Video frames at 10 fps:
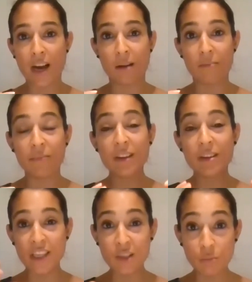come,
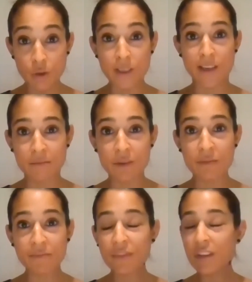these Muslims,
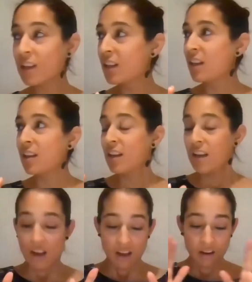
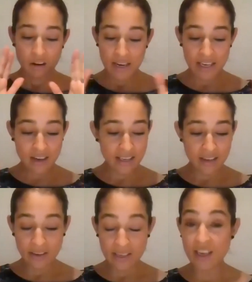
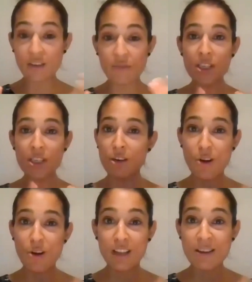first of
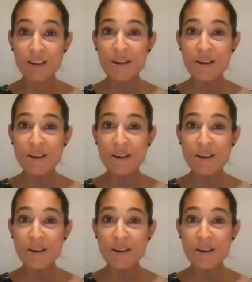all,